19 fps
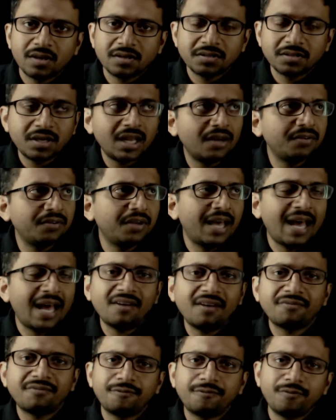So now you
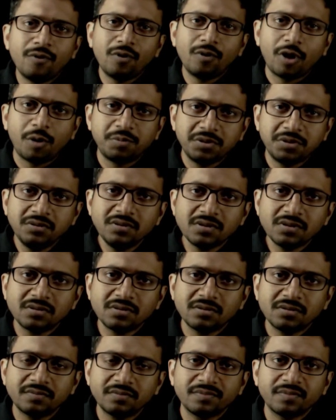have 4 options.